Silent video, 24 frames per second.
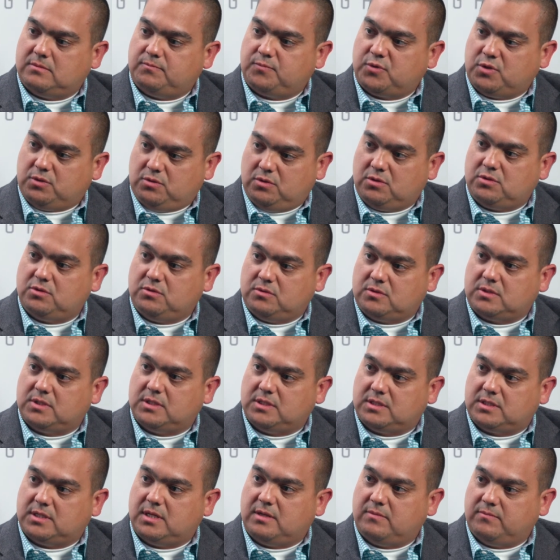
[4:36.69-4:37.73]
production
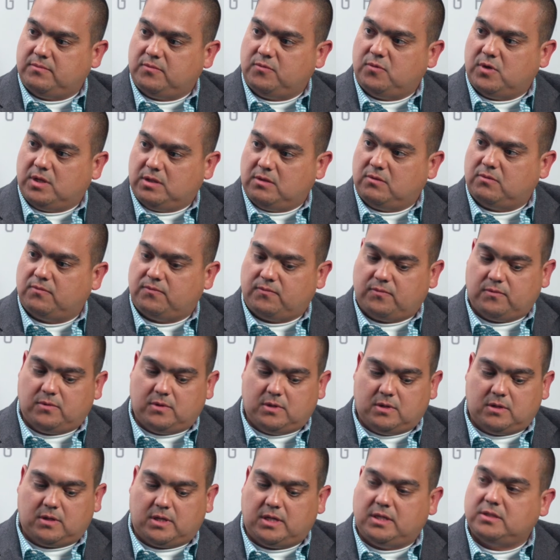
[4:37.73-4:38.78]
system, one of
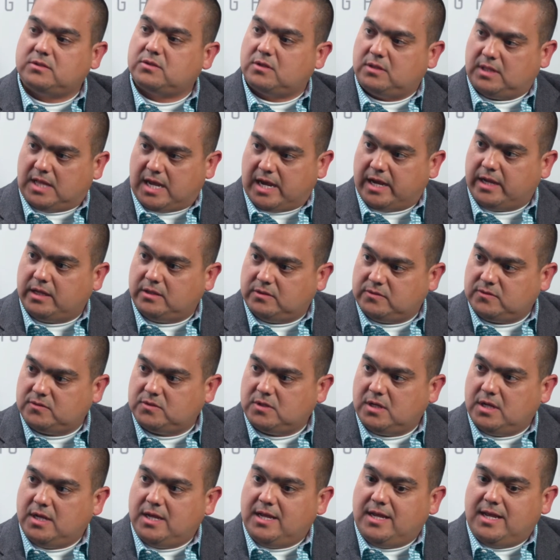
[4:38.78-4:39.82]
his clients,
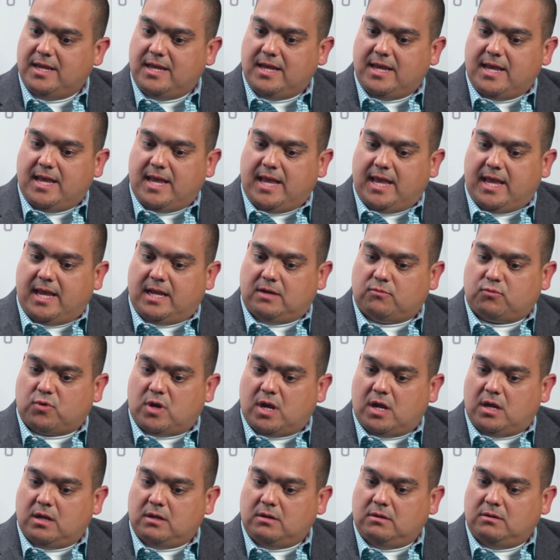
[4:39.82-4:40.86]
and
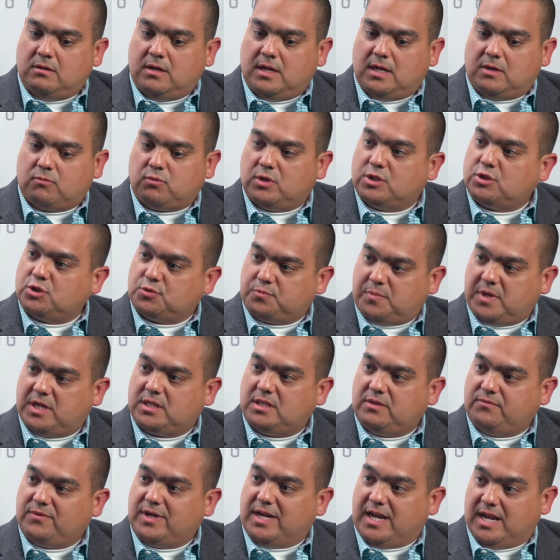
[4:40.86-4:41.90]
run a
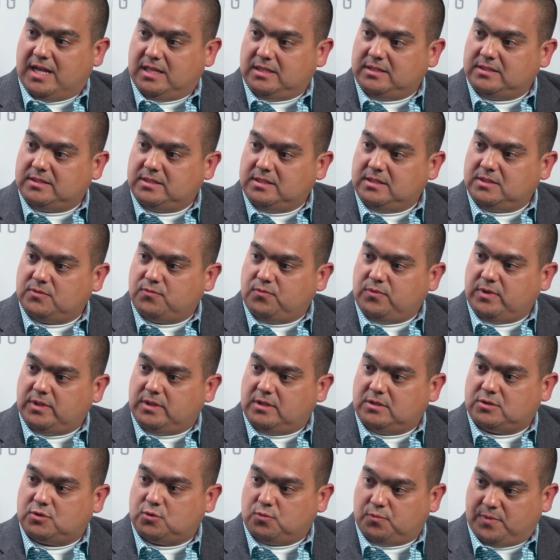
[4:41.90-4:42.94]
retrospective analysis with
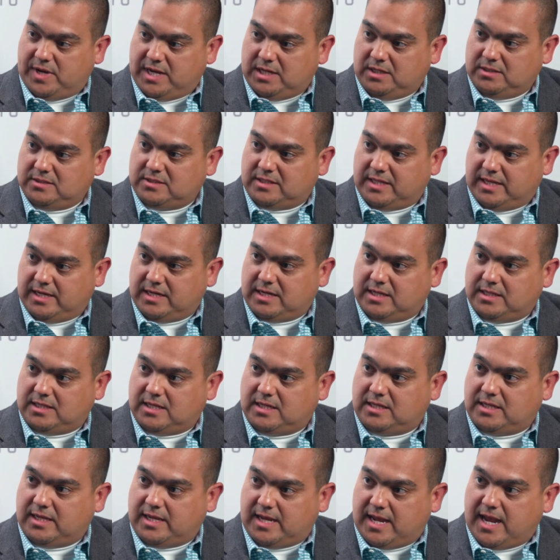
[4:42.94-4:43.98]
the surveillance data
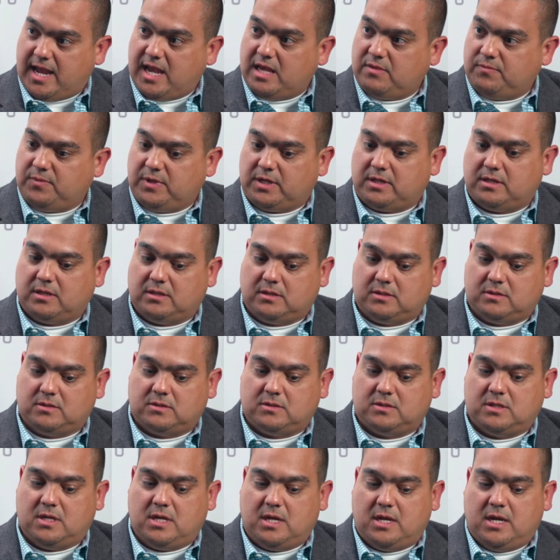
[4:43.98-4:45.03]
that they had,
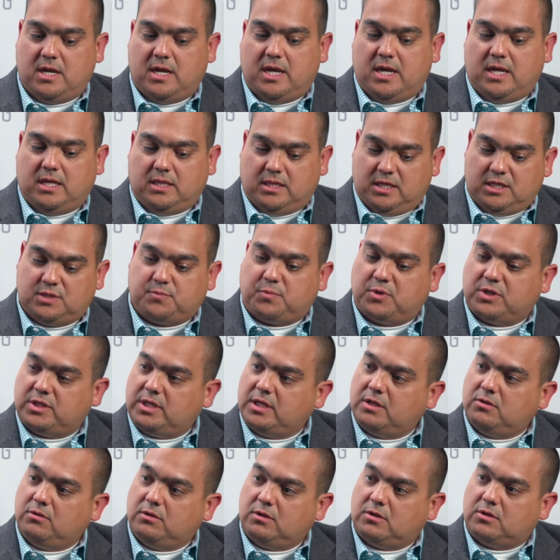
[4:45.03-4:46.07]
because in this
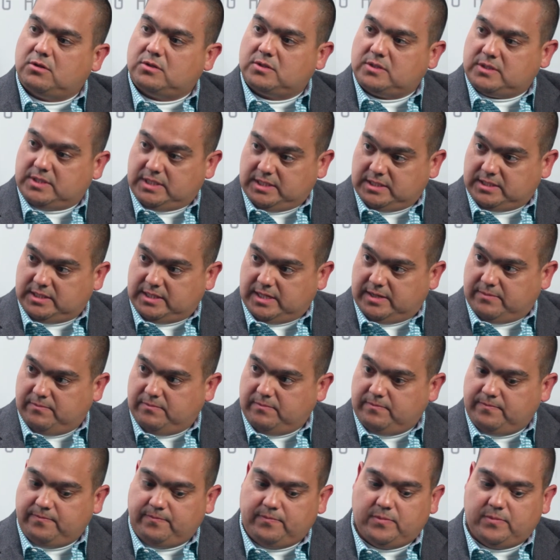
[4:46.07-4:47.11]
particular system,